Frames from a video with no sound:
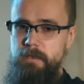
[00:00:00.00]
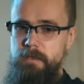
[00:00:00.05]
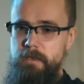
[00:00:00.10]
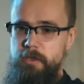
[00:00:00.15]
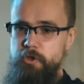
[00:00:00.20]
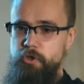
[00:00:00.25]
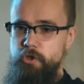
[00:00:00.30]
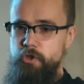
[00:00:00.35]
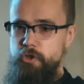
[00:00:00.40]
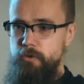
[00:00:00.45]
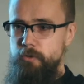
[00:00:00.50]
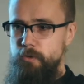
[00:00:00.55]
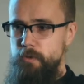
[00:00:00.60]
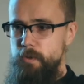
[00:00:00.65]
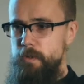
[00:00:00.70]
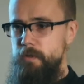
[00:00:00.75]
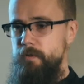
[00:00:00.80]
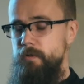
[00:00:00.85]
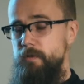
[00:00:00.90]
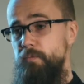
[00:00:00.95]
He
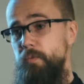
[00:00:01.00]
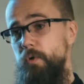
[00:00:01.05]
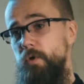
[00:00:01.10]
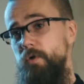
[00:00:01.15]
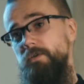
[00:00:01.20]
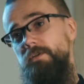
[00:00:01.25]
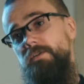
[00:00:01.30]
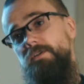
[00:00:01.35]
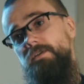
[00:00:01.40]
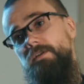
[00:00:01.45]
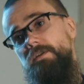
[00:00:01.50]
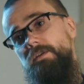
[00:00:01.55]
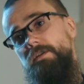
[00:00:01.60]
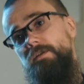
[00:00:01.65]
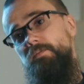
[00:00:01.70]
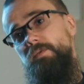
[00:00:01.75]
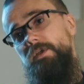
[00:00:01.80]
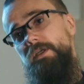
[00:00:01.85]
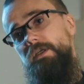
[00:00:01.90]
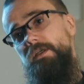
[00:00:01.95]
chooses a person
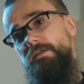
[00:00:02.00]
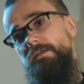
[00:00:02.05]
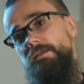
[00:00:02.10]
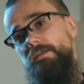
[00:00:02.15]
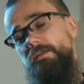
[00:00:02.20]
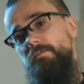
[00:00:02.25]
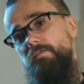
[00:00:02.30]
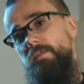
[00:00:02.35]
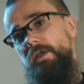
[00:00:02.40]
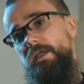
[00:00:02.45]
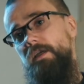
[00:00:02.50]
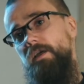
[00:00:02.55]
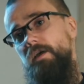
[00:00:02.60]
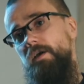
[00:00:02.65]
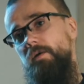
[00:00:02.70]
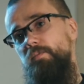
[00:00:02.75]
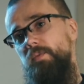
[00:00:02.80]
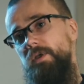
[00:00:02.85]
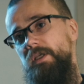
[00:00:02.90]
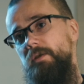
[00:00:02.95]
and begins to make
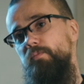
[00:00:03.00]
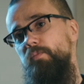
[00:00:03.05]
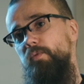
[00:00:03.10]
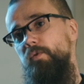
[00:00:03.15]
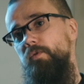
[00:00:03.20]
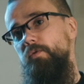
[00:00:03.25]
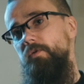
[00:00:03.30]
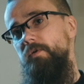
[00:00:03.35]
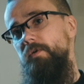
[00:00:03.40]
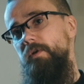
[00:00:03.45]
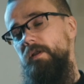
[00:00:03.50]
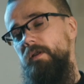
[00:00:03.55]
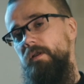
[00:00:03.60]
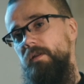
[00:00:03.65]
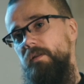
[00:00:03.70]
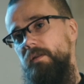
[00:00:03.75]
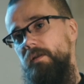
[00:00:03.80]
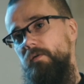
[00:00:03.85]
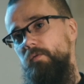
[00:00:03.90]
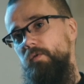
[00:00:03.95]
a people
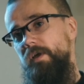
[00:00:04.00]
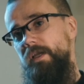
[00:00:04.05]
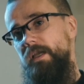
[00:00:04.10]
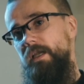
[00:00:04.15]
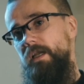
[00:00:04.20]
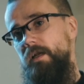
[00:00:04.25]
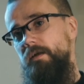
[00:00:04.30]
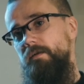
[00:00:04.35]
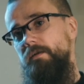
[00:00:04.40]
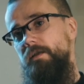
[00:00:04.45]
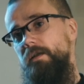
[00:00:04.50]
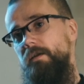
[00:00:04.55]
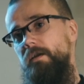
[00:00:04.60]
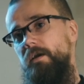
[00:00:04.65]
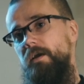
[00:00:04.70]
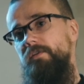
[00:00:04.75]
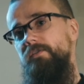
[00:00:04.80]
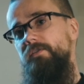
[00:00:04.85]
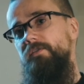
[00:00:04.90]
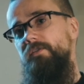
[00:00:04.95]
that will carry
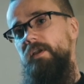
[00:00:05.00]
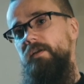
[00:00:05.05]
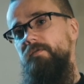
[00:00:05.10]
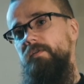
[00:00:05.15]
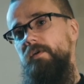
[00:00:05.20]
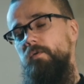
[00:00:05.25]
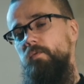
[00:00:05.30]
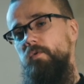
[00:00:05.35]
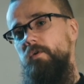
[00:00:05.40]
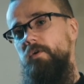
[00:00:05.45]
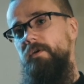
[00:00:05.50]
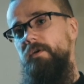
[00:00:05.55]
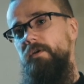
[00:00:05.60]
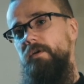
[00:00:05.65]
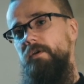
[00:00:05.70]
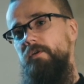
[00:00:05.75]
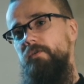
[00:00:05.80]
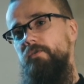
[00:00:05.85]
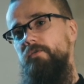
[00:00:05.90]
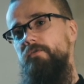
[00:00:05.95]
God's saving
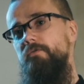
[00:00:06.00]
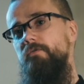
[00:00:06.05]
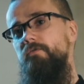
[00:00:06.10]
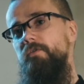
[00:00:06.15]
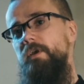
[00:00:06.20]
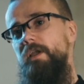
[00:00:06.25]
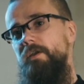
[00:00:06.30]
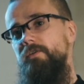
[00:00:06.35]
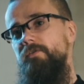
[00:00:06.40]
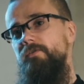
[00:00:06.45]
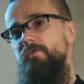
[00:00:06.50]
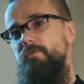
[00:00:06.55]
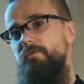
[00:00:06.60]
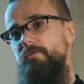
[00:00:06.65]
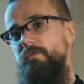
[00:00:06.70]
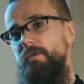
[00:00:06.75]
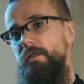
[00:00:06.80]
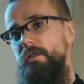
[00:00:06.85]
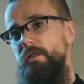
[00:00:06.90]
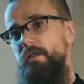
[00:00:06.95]
work through
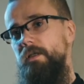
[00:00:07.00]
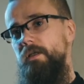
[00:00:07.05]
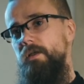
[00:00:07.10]
history,